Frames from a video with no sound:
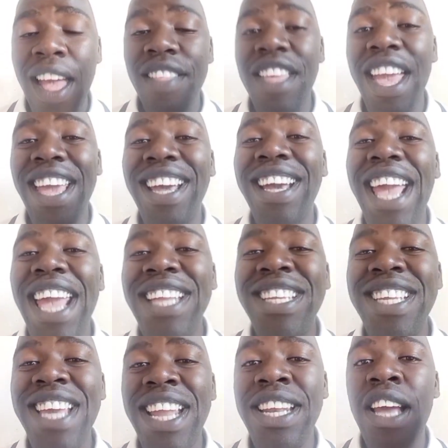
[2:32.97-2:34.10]
the
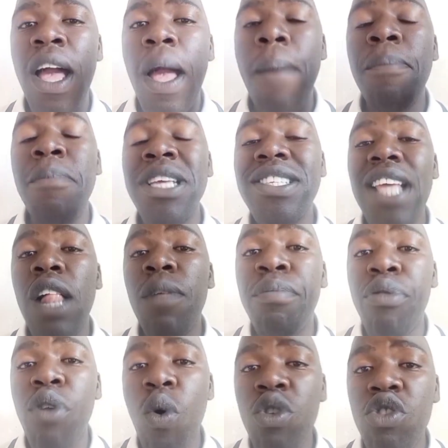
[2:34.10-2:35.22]
Iranian missile
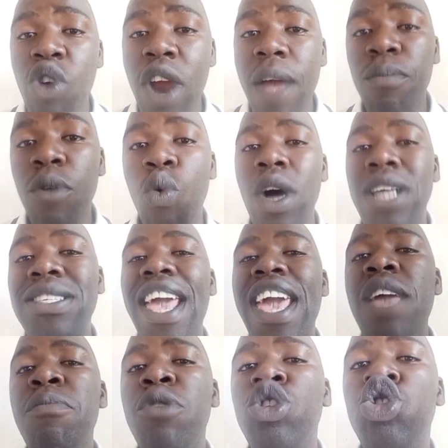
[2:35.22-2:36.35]
program was
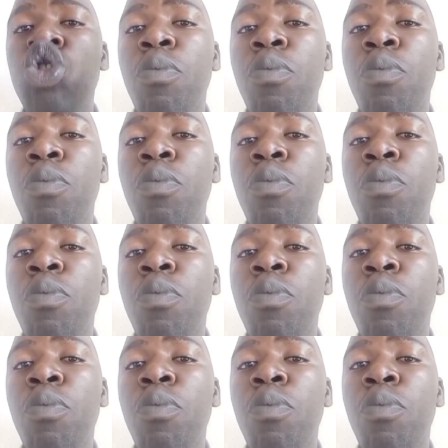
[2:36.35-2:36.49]
able